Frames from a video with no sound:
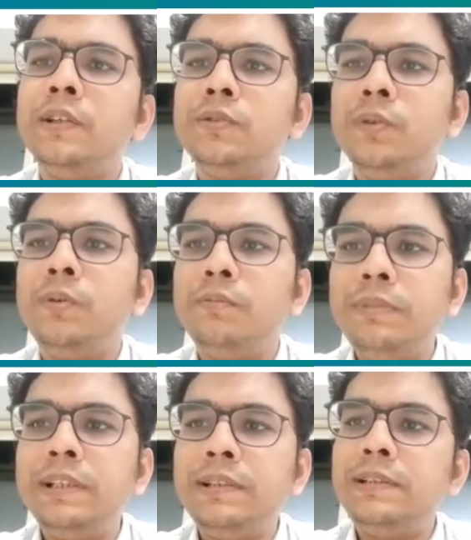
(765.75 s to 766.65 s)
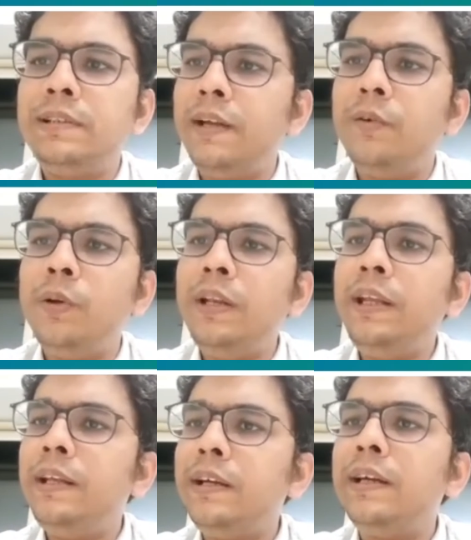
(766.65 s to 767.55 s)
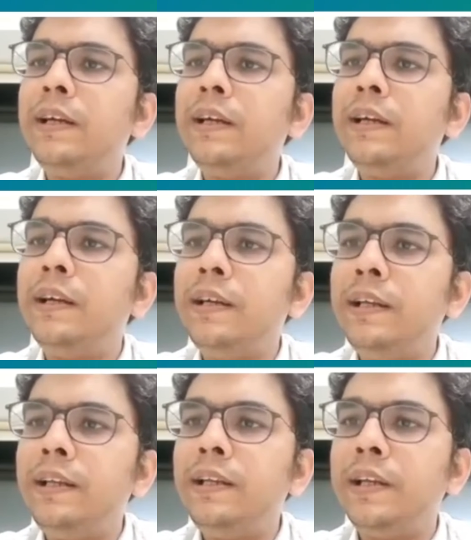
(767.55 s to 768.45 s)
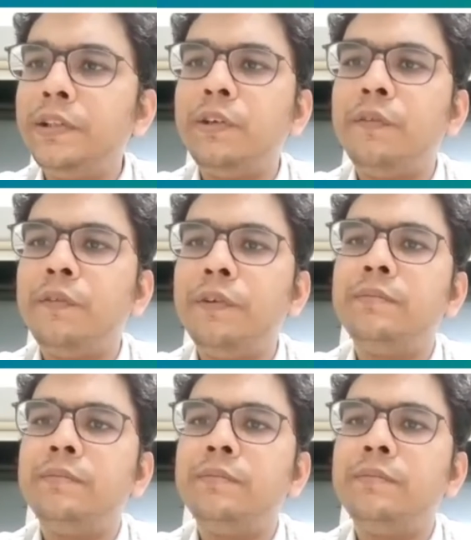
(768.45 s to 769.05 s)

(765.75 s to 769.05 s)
So this is only in cases of